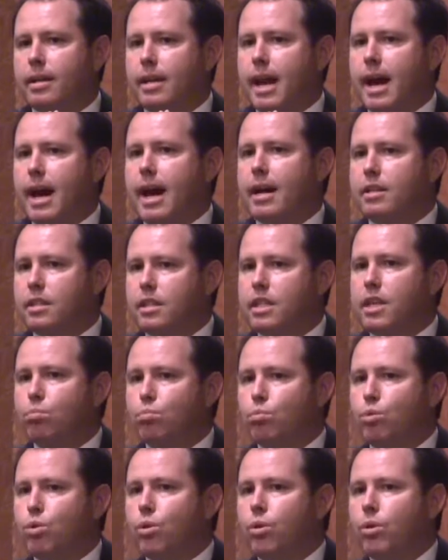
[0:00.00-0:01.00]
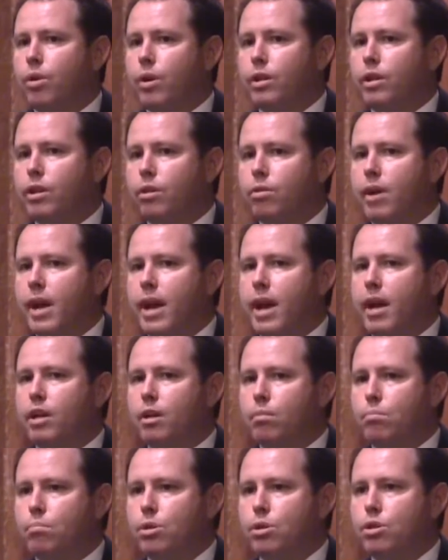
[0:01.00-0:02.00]
can't tip water on the
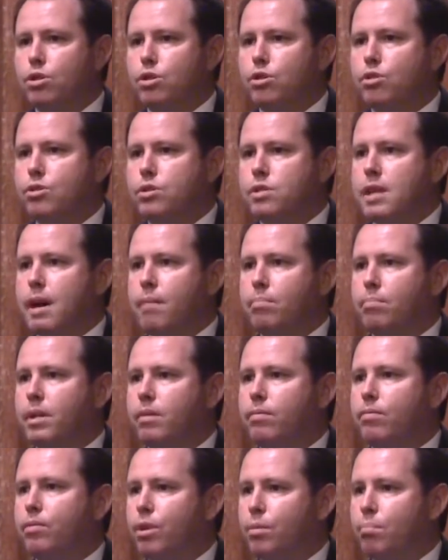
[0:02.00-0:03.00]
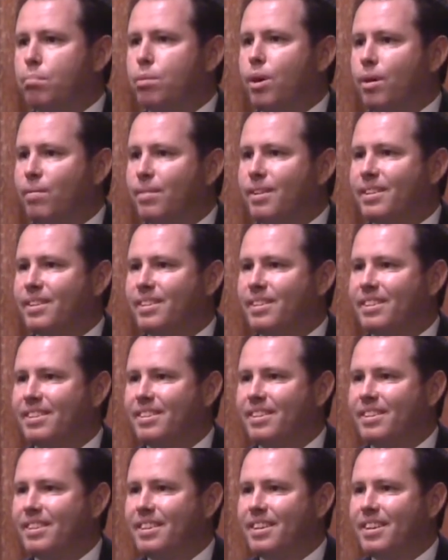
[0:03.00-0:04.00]
ground and produce something for a profit.
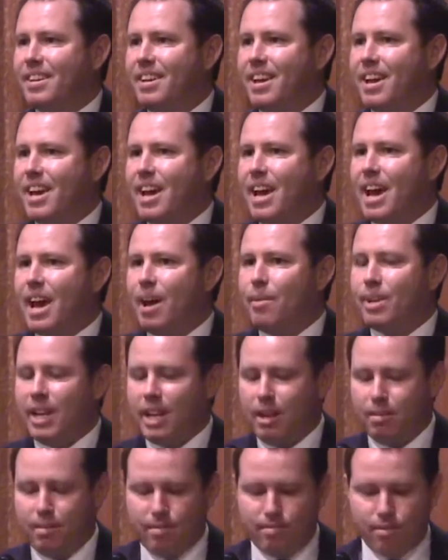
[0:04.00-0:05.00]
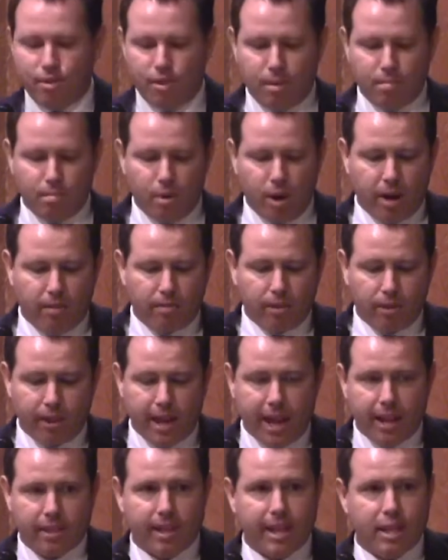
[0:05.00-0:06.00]
And we need to be very mindful
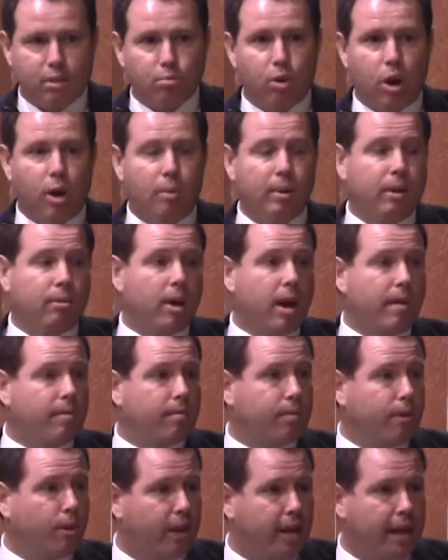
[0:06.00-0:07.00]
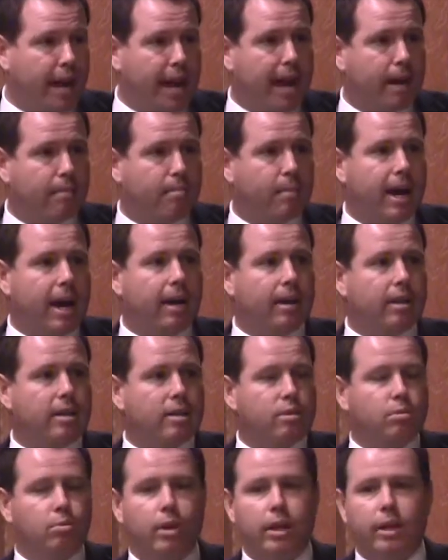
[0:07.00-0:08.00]
of that, and that's why we drove a very hard
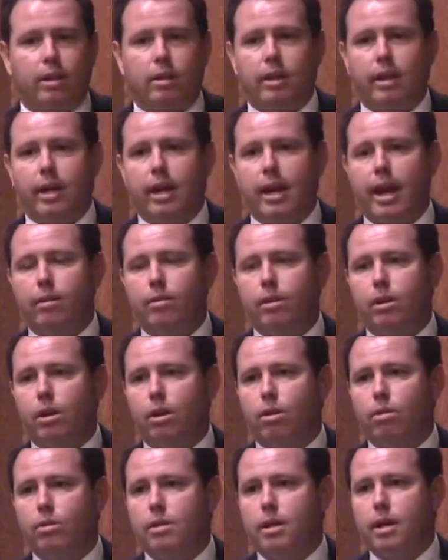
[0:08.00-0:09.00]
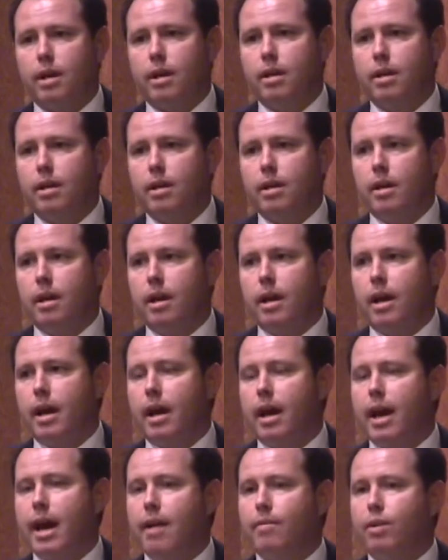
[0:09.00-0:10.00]
bargain this week to get agriculture
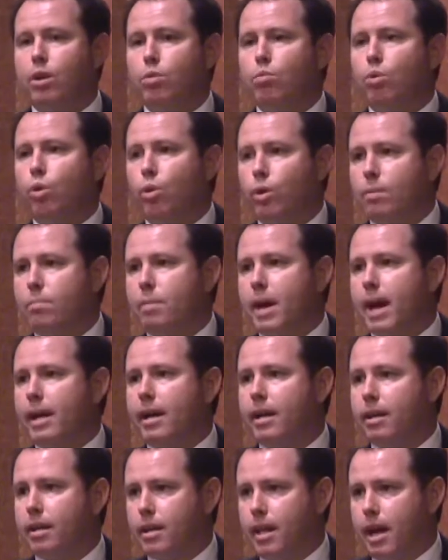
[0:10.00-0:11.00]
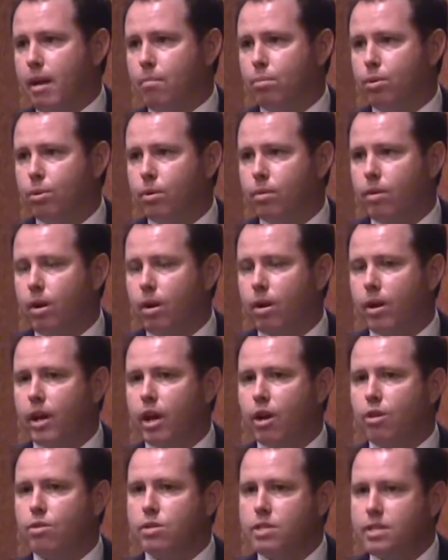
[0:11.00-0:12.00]
having water back into that
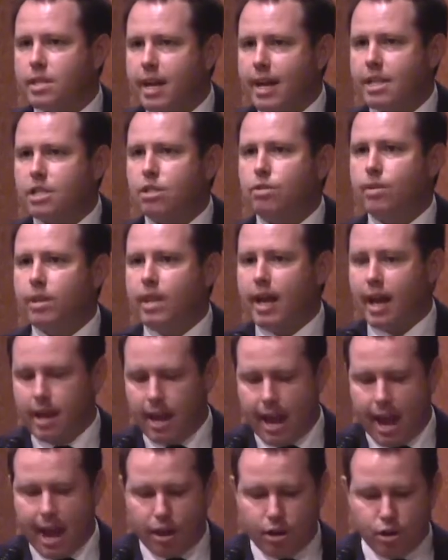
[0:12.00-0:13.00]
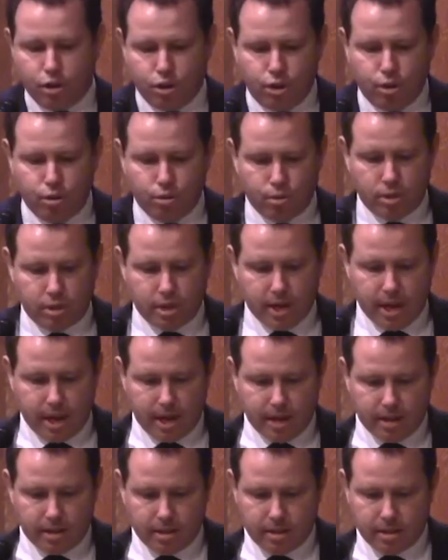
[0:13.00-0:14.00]
portfolio, just for that attitudinal
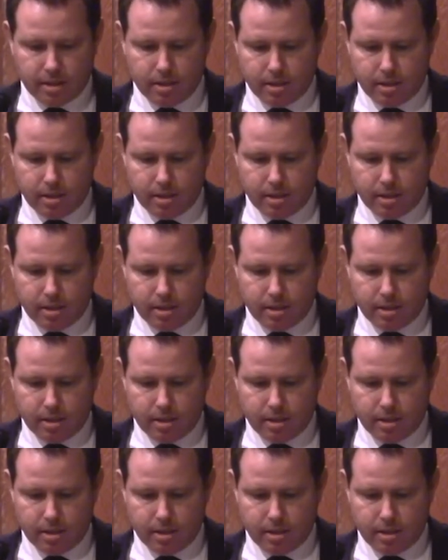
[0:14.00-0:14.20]
change.